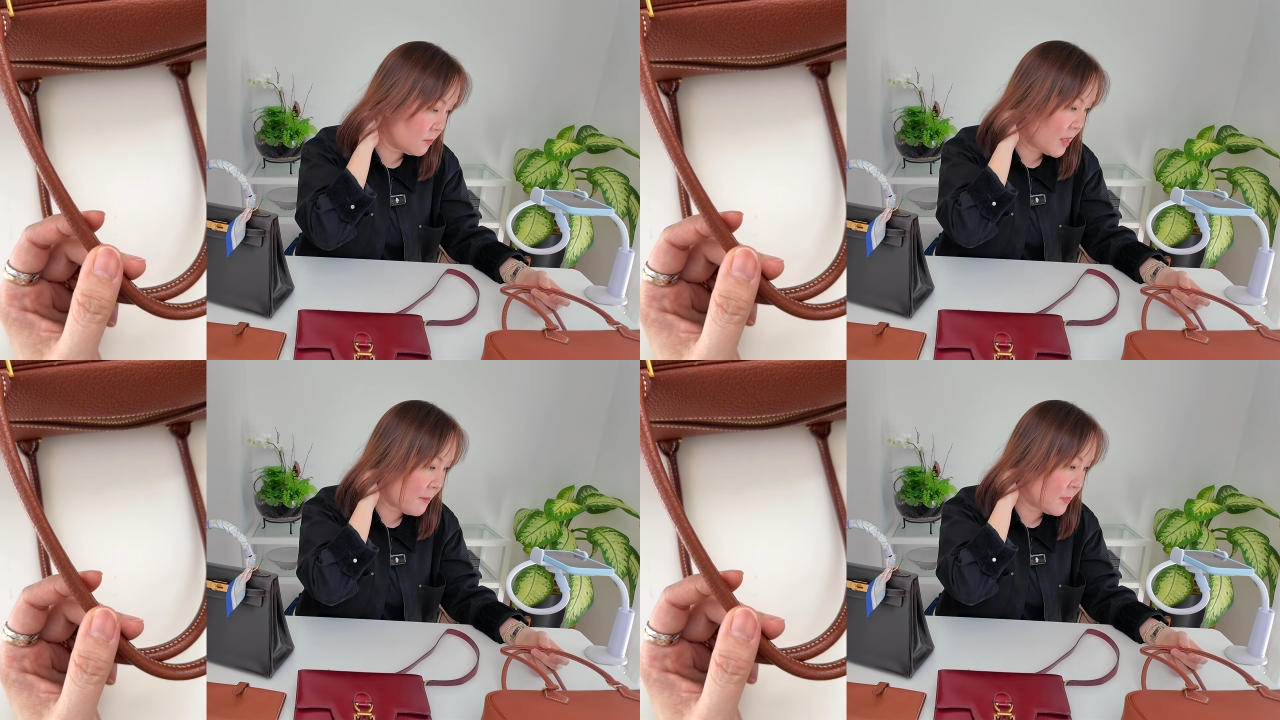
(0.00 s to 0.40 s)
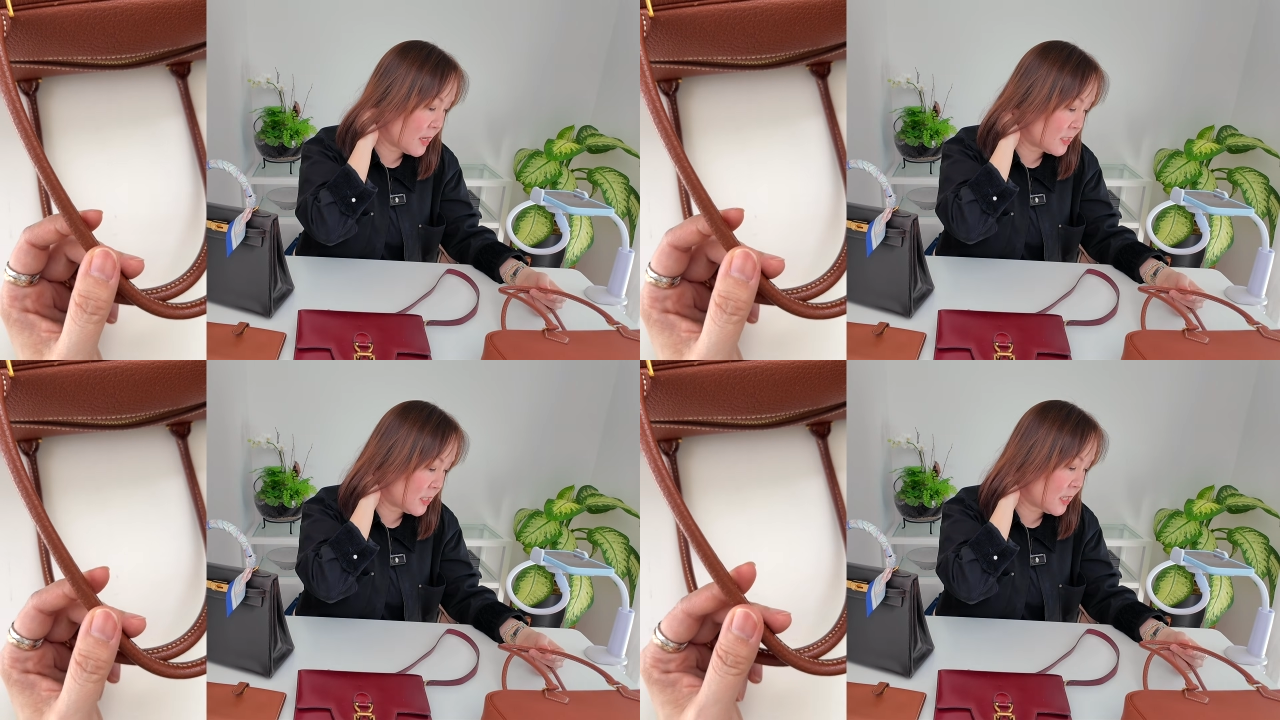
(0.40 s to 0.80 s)
that
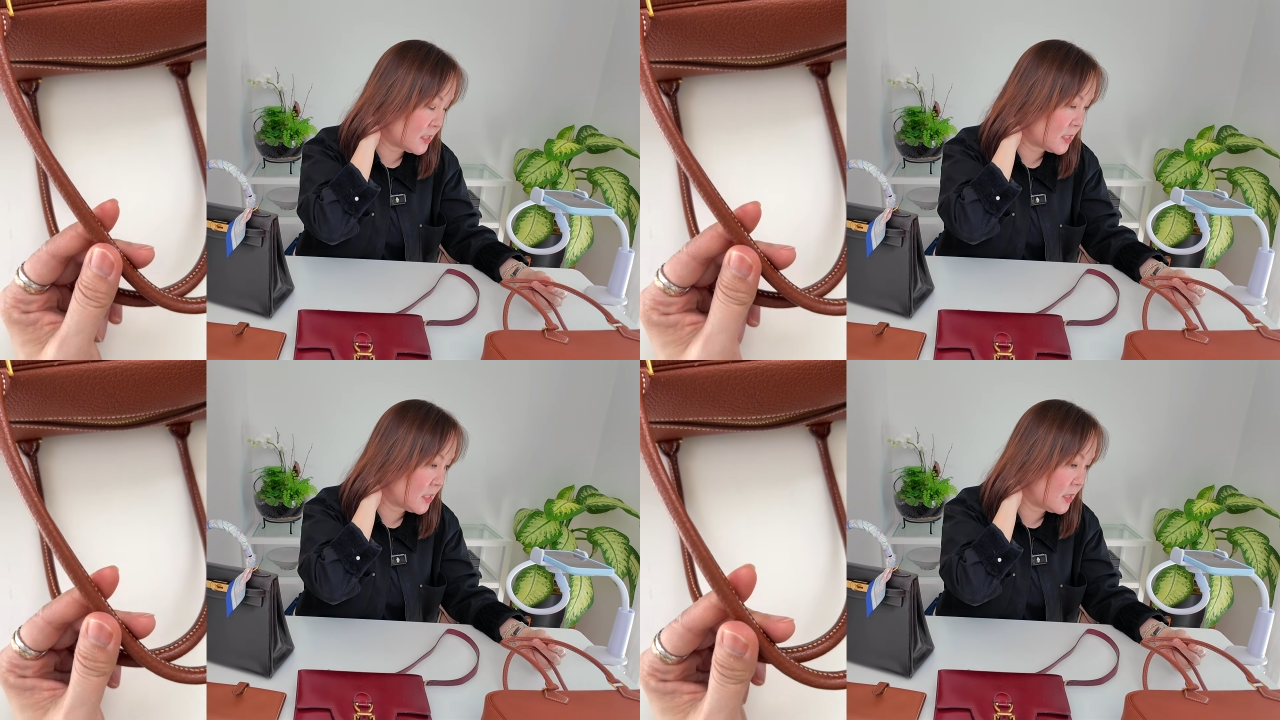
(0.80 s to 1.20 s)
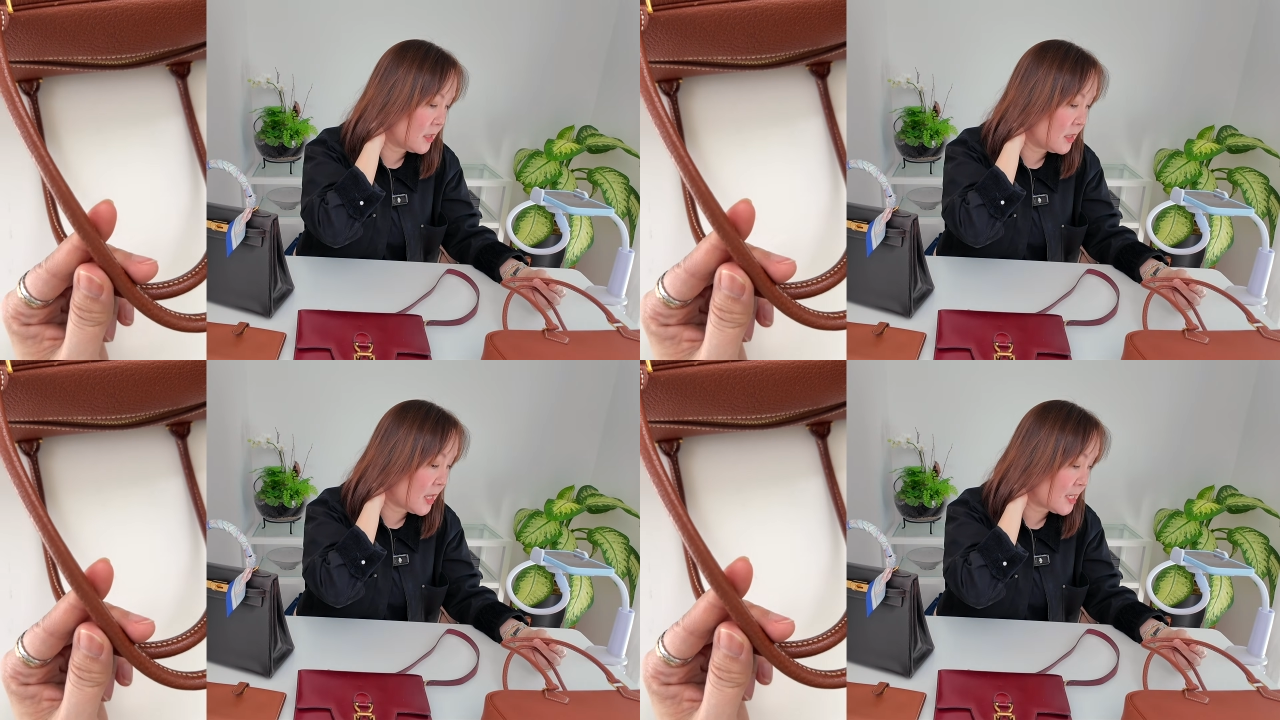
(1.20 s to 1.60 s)
makes it
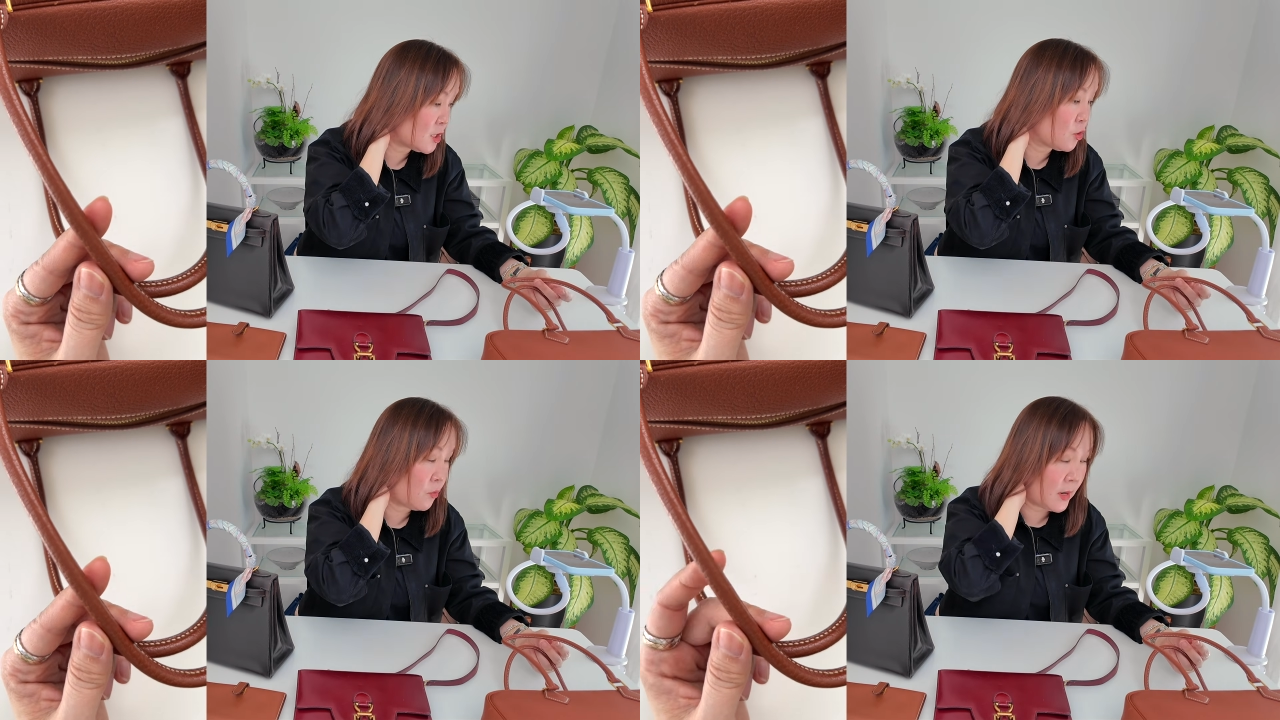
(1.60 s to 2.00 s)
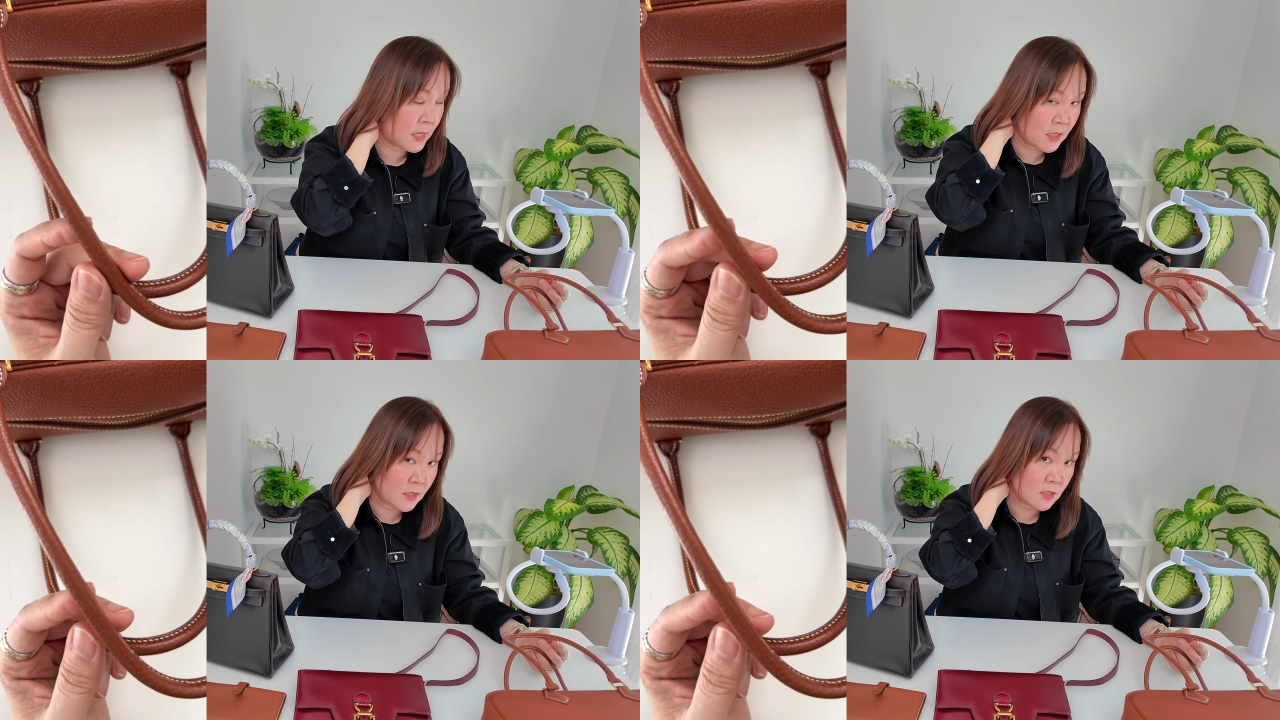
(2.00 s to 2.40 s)
less grainy.